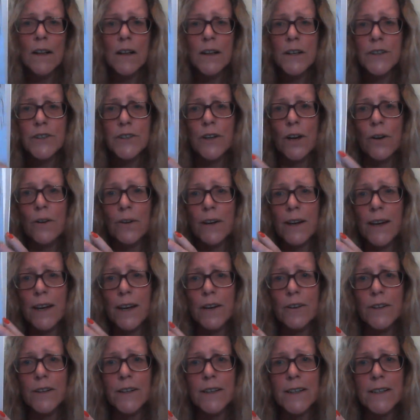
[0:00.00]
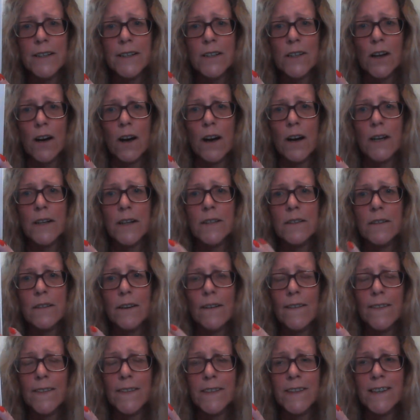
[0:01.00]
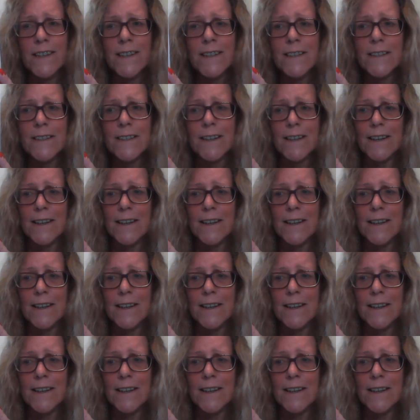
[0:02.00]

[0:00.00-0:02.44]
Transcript: So here it is, guys. This